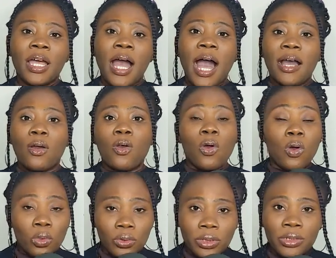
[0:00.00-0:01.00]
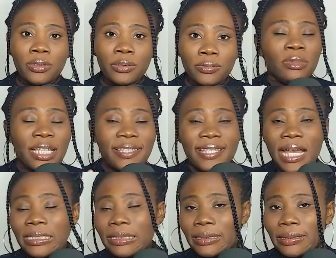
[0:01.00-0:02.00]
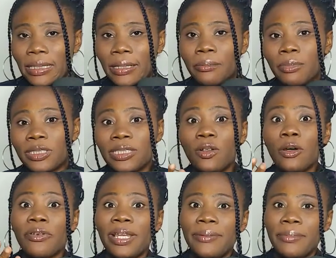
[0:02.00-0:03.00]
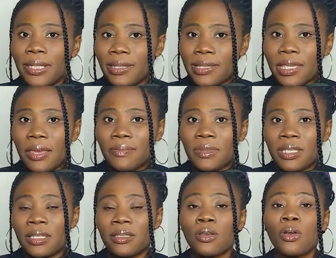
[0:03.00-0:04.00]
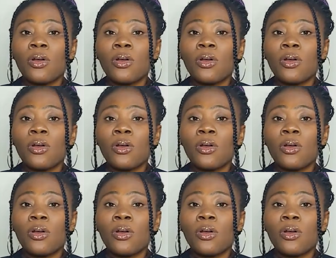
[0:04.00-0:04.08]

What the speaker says: and code. They sound the same, but they don't really mean the same thing.